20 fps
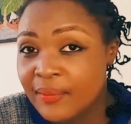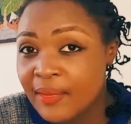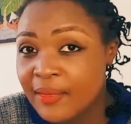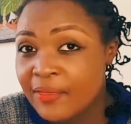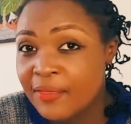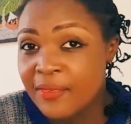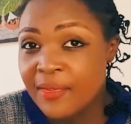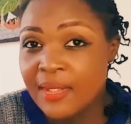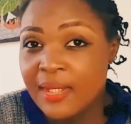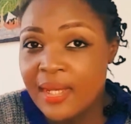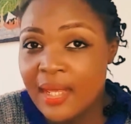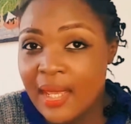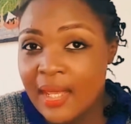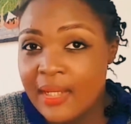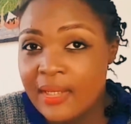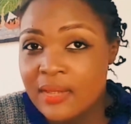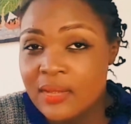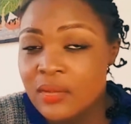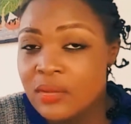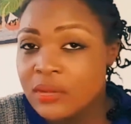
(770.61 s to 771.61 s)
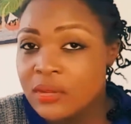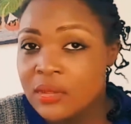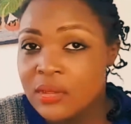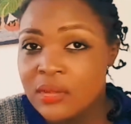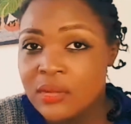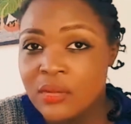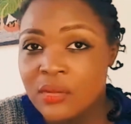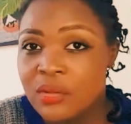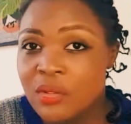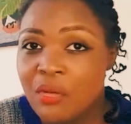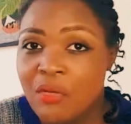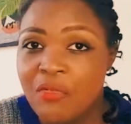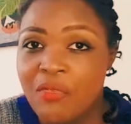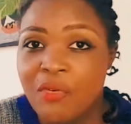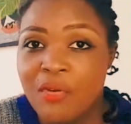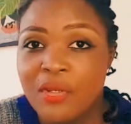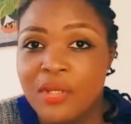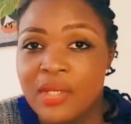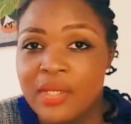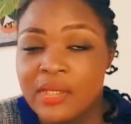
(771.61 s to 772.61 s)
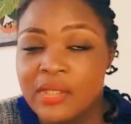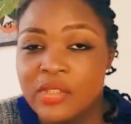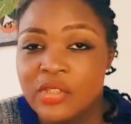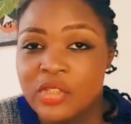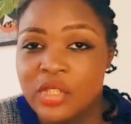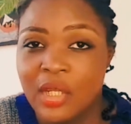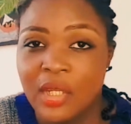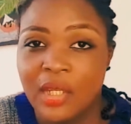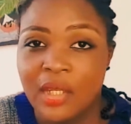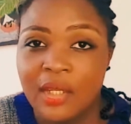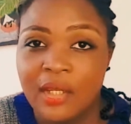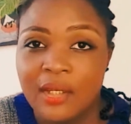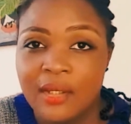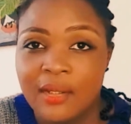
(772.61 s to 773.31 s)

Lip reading: veneers just on your phone and check,